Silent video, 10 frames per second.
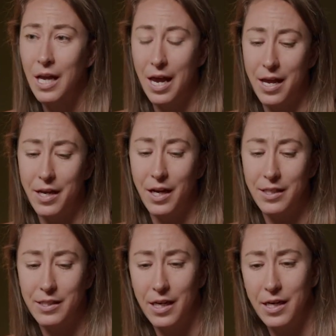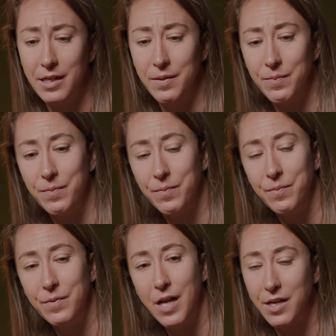And I'd say
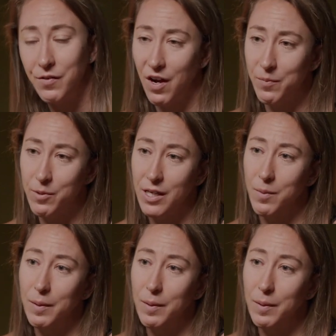95%